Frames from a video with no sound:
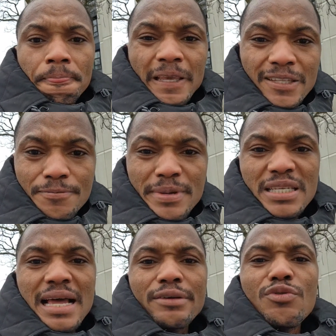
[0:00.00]
It
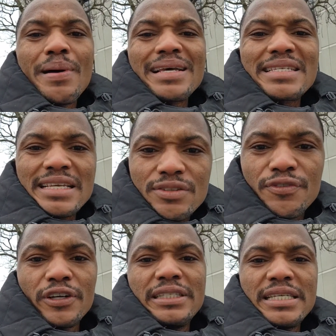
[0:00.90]
means that you must sit
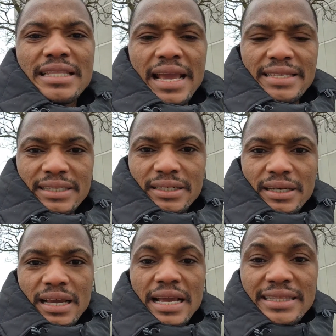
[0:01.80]
for this test.
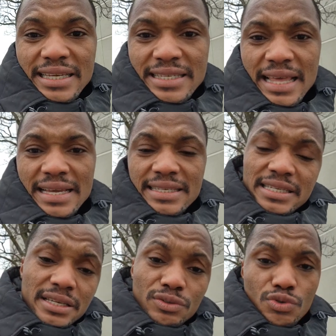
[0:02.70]
And this test
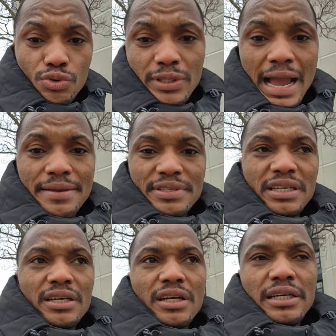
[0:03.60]
is in two types.
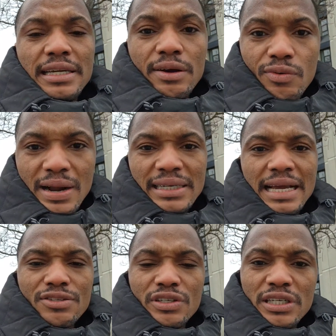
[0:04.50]
The one
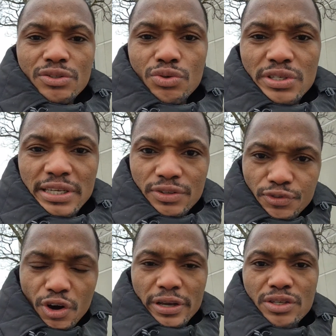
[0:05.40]
that you need to sit
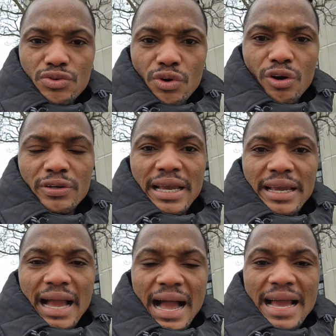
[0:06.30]
for is called
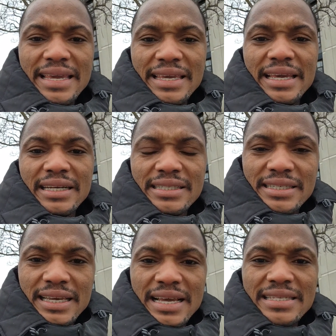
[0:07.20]
the
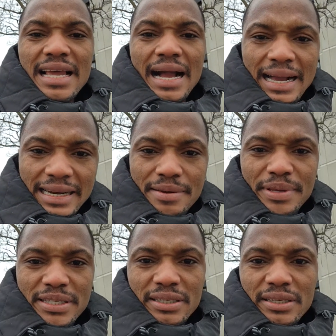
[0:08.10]
IELTS
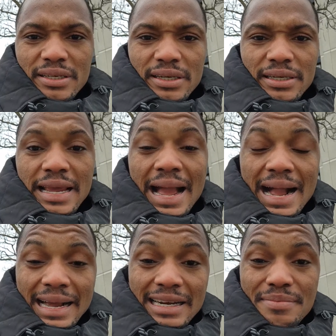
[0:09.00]
Academics. The
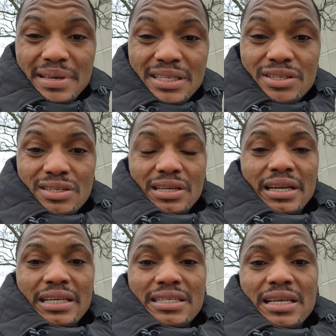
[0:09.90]
academics
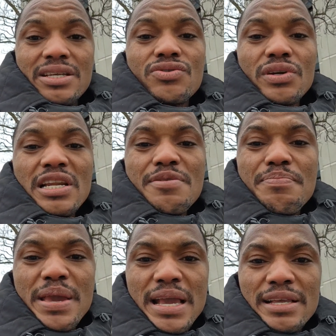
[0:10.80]
is really
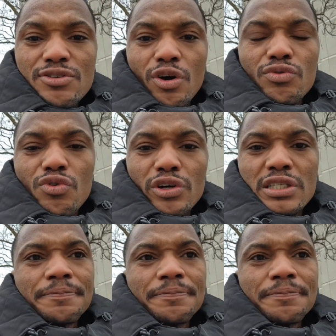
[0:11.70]
based on what?